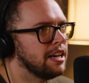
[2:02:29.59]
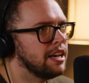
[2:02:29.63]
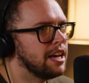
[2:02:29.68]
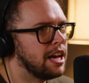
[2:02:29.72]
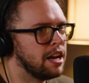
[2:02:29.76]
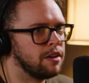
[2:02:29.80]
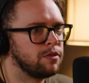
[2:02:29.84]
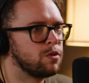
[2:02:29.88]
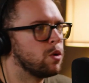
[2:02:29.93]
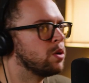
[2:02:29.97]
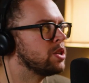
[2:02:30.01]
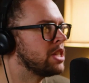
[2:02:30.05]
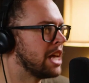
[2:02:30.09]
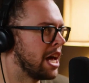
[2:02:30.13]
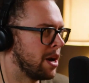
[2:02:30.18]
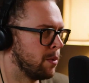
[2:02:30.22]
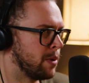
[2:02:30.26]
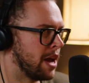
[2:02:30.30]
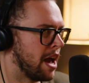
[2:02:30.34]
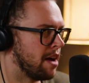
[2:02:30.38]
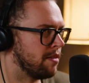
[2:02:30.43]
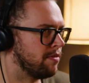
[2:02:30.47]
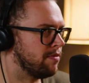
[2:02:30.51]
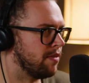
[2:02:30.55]
and of course, how do
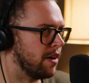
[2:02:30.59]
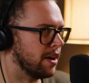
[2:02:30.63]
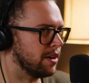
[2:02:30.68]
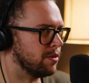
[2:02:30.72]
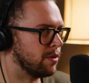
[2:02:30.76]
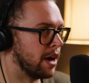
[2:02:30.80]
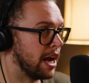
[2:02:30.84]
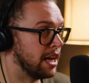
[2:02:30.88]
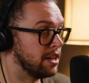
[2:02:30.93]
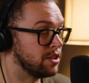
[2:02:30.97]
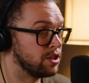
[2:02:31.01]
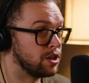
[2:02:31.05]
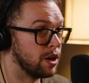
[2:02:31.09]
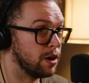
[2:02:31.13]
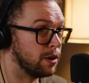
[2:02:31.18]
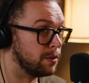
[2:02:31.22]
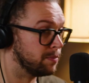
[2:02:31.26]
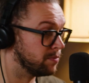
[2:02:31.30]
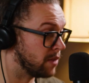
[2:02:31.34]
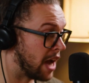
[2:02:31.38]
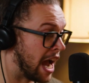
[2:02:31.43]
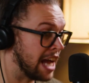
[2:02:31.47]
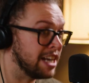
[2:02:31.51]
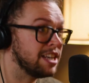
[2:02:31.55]
we have fun, right?
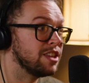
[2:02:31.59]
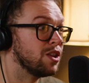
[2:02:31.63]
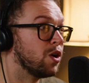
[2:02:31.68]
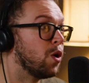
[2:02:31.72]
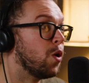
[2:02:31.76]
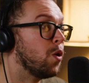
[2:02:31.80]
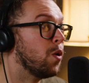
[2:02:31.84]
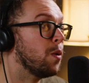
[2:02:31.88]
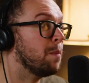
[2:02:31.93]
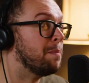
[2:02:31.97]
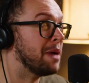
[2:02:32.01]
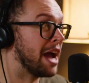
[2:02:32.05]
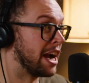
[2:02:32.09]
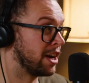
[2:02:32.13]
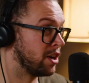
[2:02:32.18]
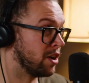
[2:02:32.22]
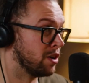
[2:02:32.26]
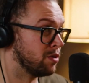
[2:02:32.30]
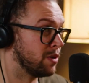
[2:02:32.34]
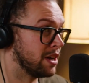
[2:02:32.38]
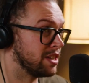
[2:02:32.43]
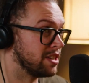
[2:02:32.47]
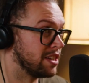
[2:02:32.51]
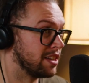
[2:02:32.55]
So I did the whole
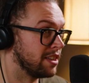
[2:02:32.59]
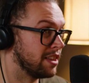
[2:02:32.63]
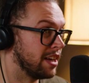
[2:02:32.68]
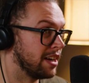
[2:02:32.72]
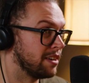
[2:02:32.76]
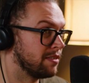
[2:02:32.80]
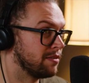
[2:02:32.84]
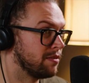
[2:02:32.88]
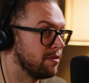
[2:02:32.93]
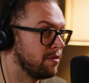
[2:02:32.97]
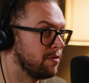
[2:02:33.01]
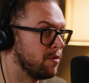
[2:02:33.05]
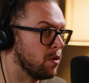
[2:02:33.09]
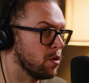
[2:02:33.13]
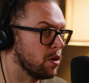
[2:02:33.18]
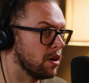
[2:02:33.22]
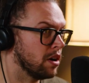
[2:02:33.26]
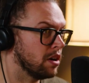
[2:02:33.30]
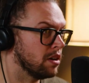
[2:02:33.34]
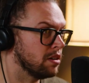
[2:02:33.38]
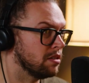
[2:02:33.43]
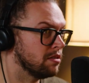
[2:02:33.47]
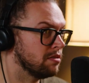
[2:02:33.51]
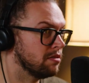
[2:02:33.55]
backyard wrestling thing
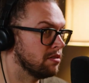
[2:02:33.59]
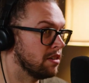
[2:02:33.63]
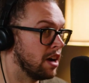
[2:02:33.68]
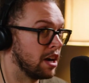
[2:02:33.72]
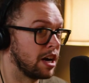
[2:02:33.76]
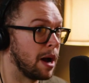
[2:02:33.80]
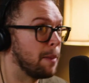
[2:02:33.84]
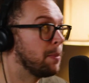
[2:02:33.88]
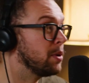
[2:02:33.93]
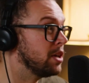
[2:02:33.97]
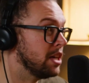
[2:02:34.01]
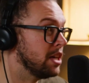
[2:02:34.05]
for a couple